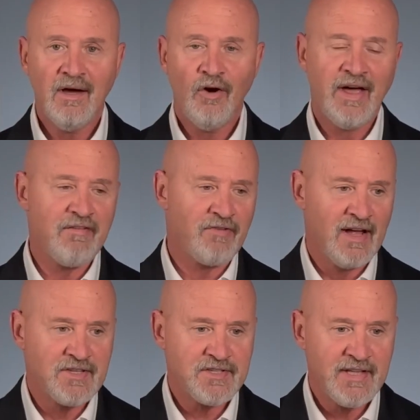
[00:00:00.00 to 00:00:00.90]
Okay,
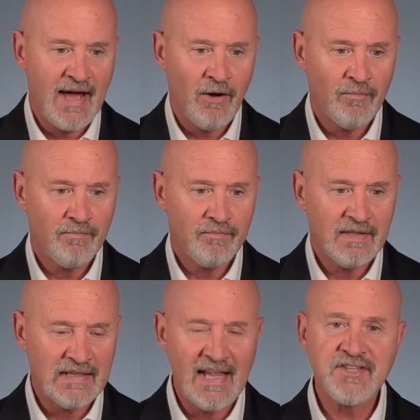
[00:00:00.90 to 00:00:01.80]
friends, now
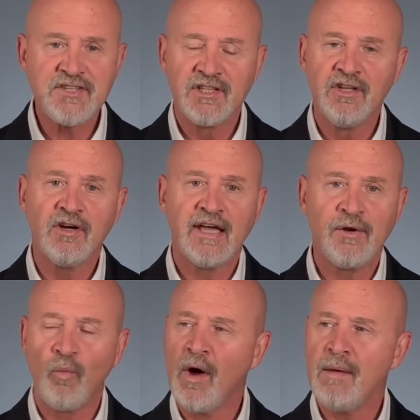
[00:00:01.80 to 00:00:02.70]
let's look
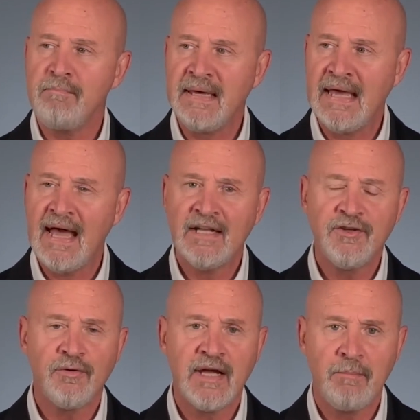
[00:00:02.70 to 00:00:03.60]
at what a
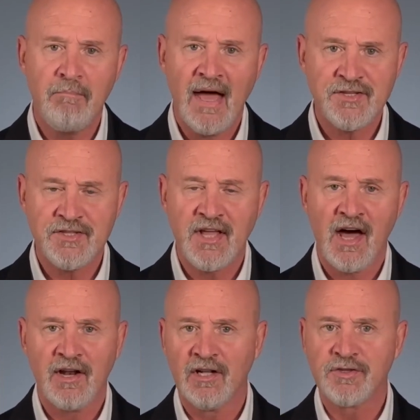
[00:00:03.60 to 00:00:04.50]
meandering mess
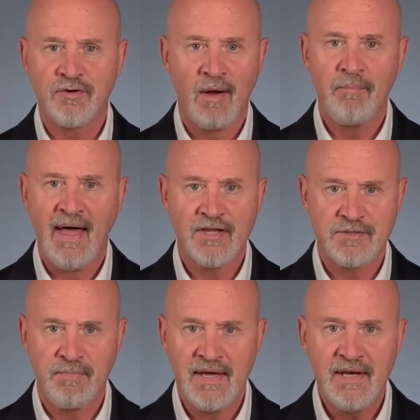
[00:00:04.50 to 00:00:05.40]
Donald Trump has
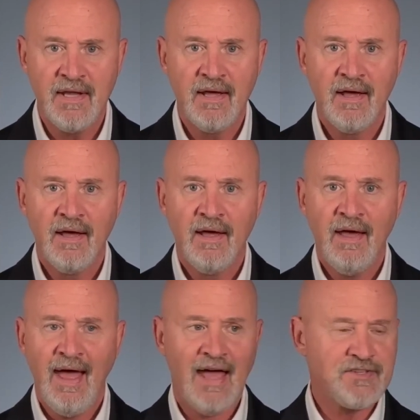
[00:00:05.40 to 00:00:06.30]
been
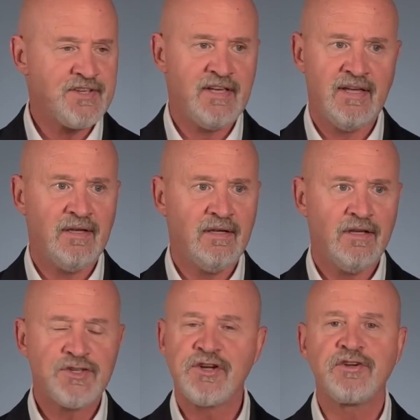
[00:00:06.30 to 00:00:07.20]
as he
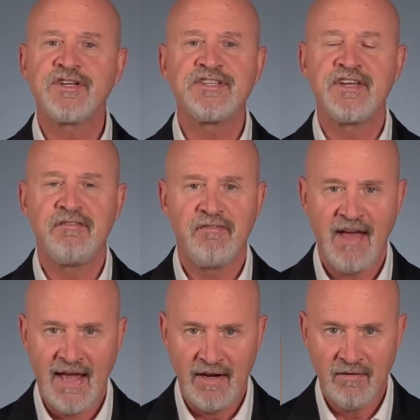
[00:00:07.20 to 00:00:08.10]
searches in
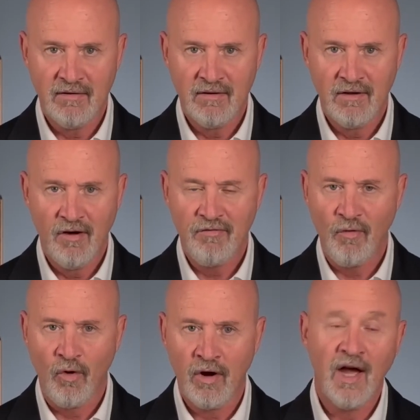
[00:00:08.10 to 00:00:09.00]
vain
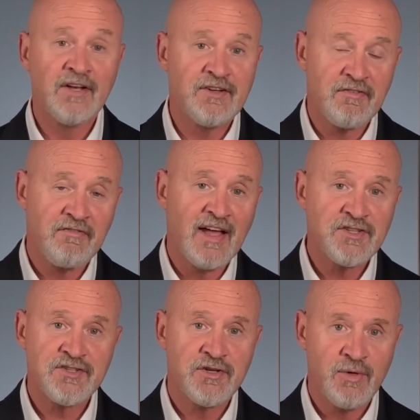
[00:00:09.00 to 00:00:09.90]
for a
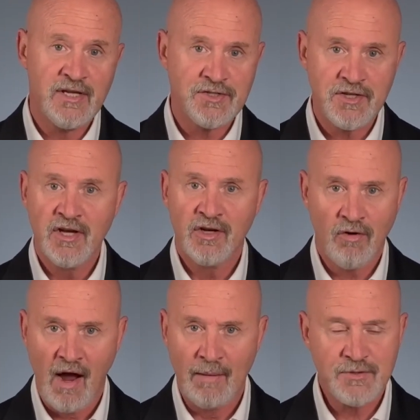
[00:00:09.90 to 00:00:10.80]
defense to his
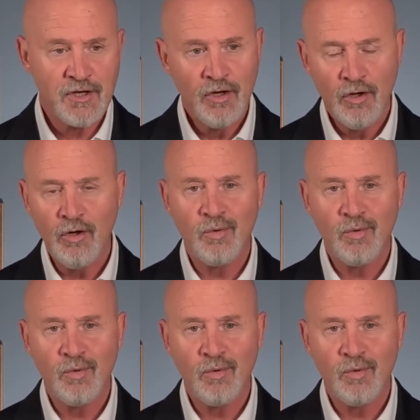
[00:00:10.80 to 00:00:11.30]
crimes. Who